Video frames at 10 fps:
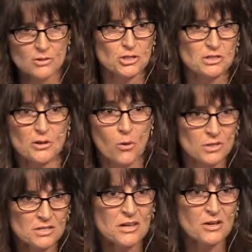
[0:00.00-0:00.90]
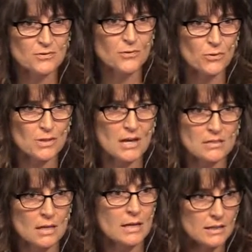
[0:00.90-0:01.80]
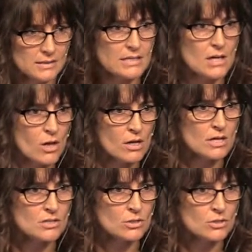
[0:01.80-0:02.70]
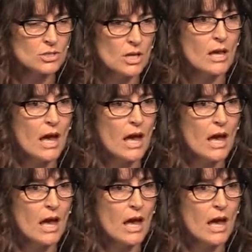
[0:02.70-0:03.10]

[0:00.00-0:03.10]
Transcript: So she said, Go into the hills for three days because that's how long they search,